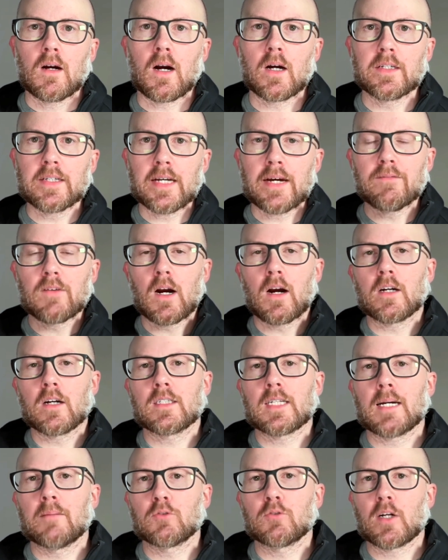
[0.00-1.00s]
Are you having a hard
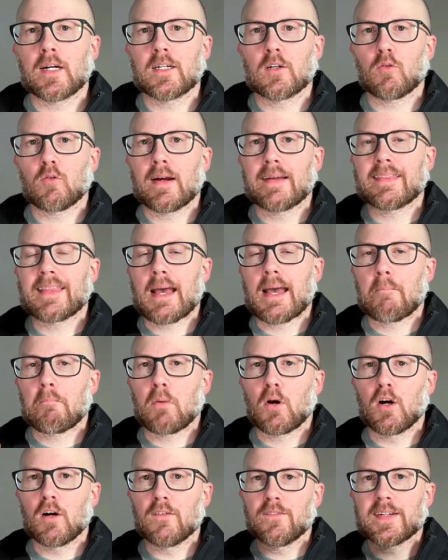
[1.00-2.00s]
time trying to write that
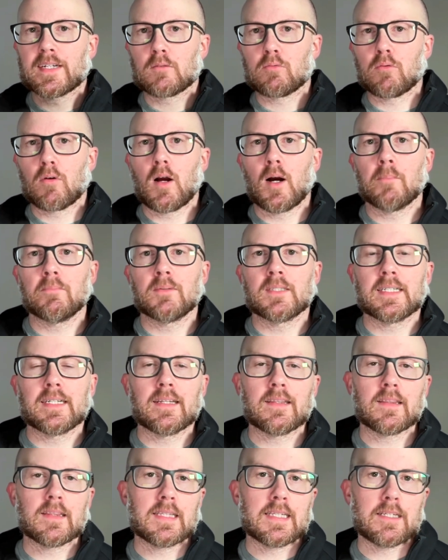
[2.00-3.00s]
perfect prompt to
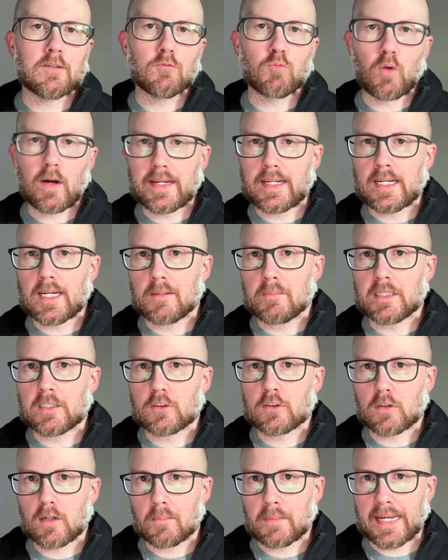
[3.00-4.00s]
get the right image
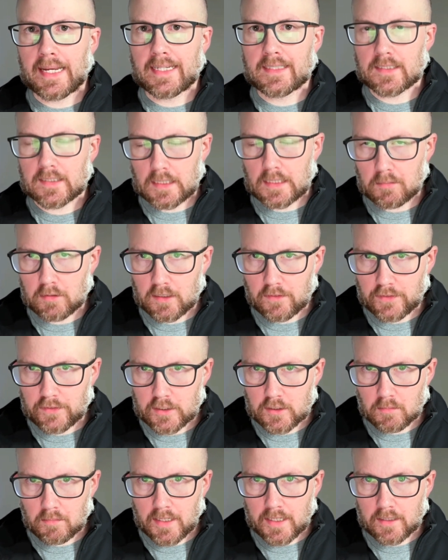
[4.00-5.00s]
from a stable
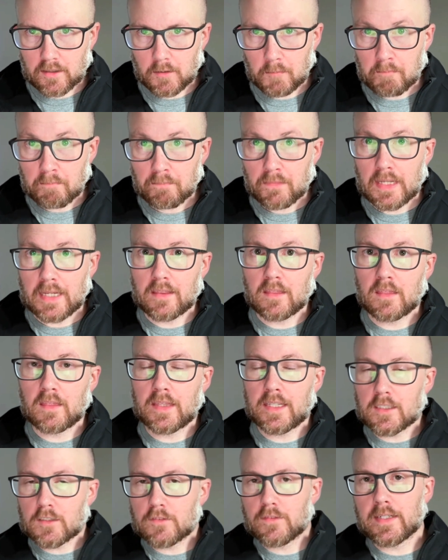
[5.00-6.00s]
diffusion model? In
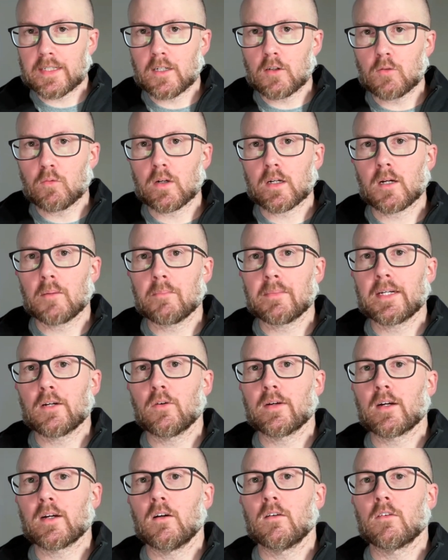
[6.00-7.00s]
this video, we're gonna be
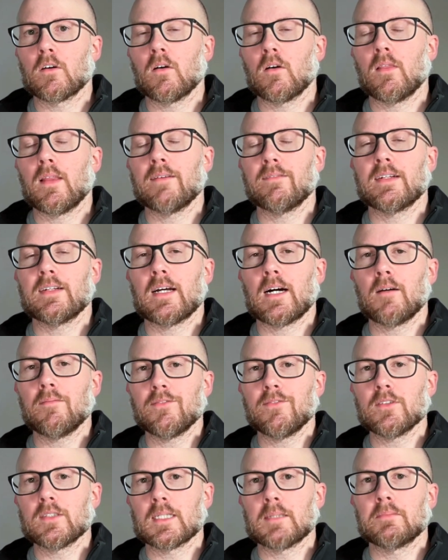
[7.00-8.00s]
going over 11
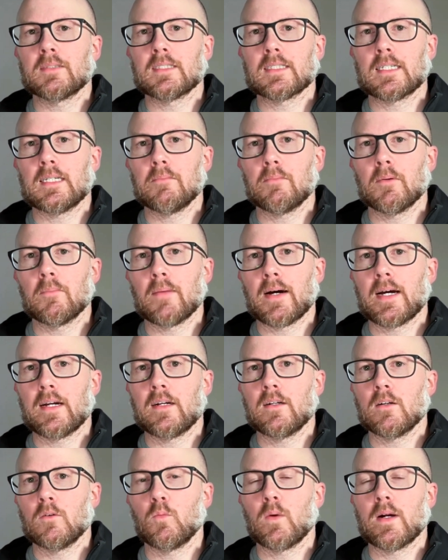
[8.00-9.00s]
helpful tips to keep in
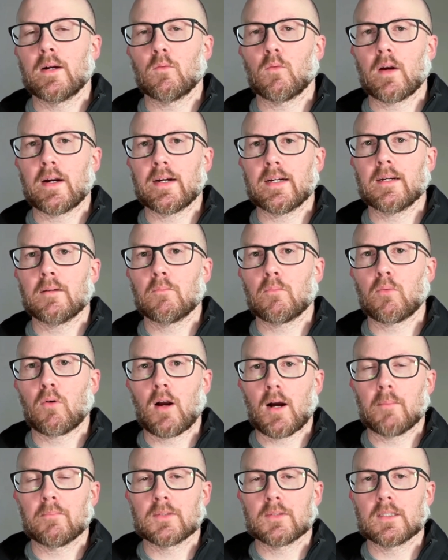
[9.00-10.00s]
mind when writing
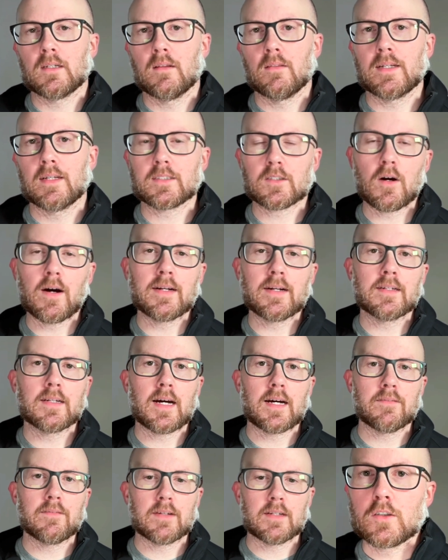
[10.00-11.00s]
prompts. Let's go ahead and
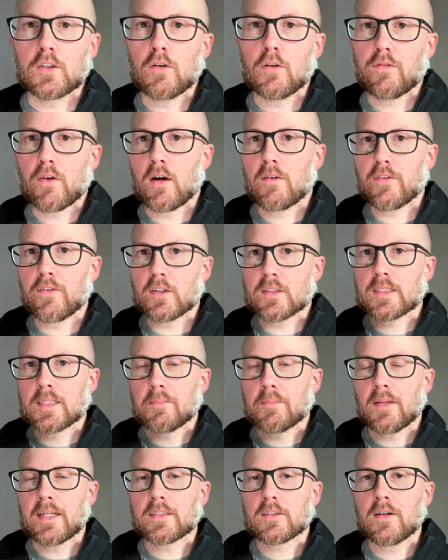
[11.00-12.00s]
dive in. So for our first
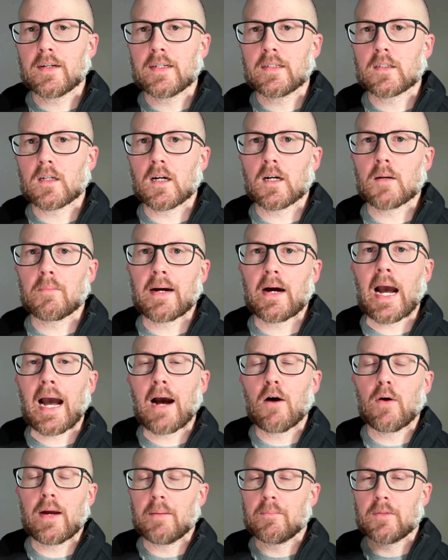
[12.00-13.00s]
tip, let's go ahead and talk about
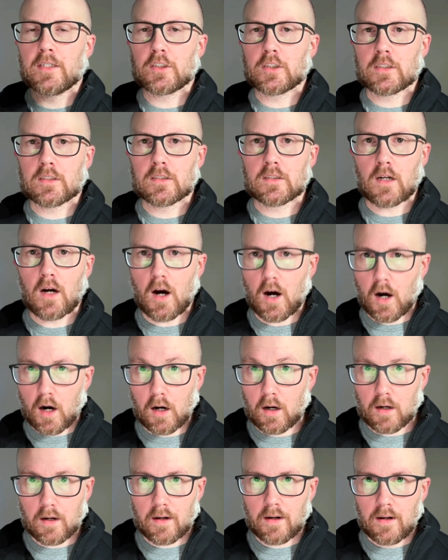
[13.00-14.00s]
how images
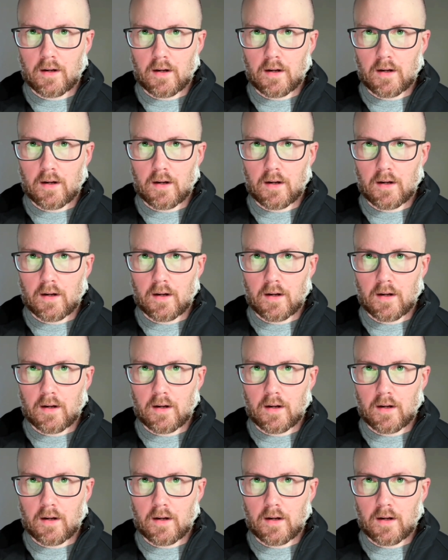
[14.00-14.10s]
are.